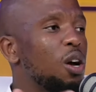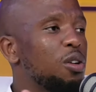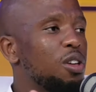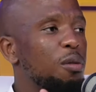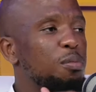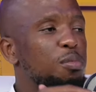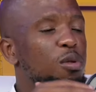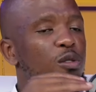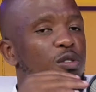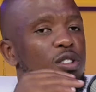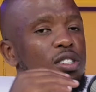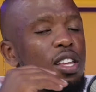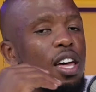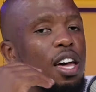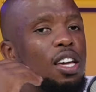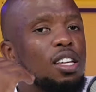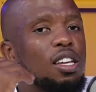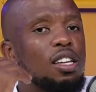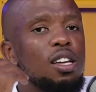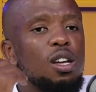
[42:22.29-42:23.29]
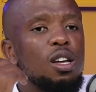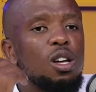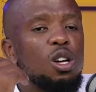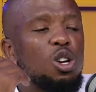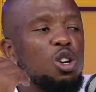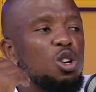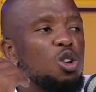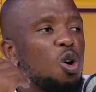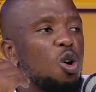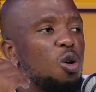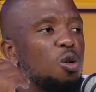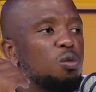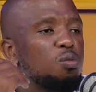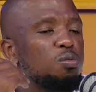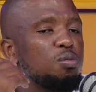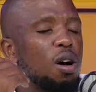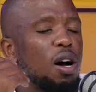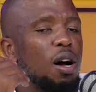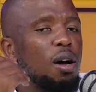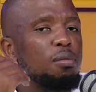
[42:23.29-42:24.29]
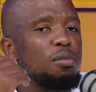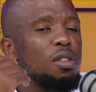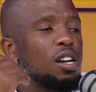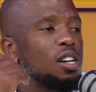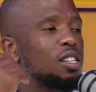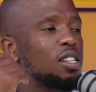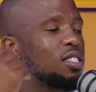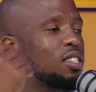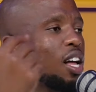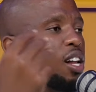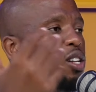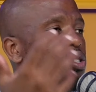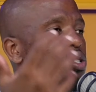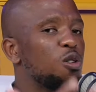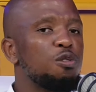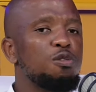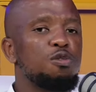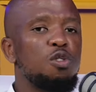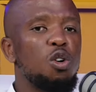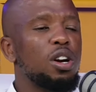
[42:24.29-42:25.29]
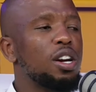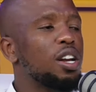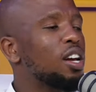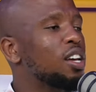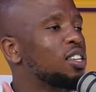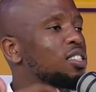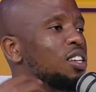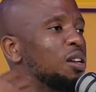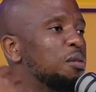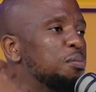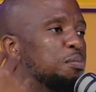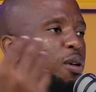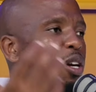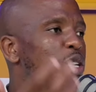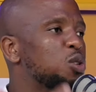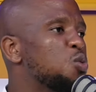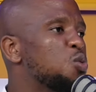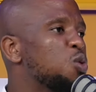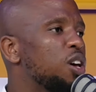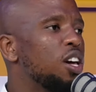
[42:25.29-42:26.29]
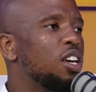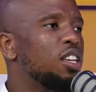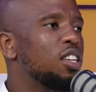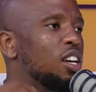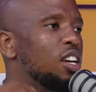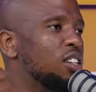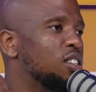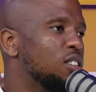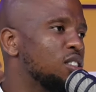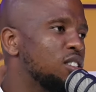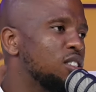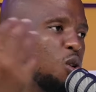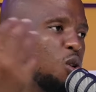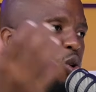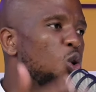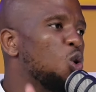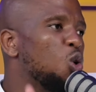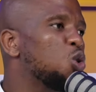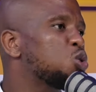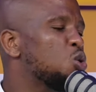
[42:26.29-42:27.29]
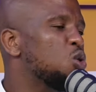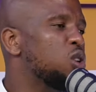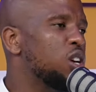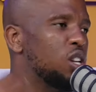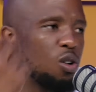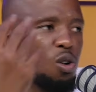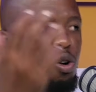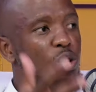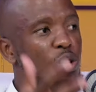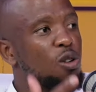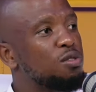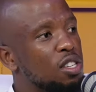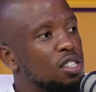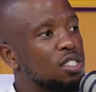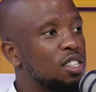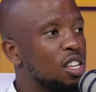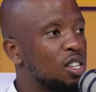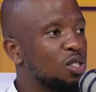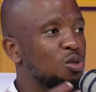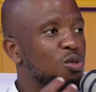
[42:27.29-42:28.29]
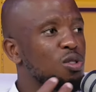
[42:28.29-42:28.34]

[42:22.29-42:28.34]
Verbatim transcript: You are prophesying, you know, uh, the results of Forex and Betway and Lotto and all of these things.